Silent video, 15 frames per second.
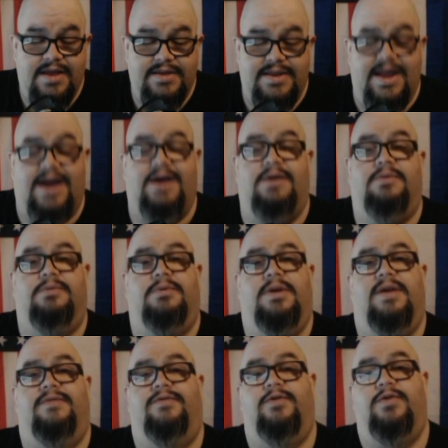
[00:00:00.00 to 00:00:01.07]
Now,
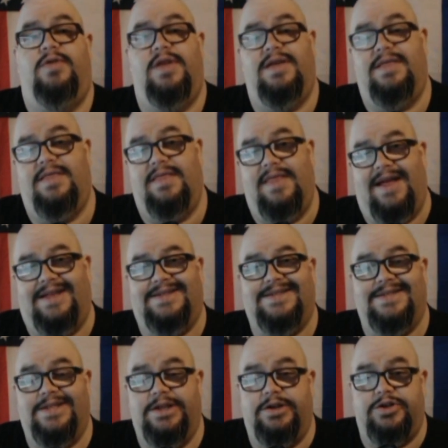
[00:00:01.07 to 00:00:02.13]
if you think
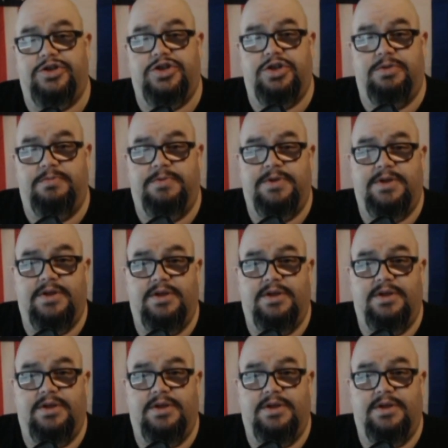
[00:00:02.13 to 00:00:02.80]
that's leadership,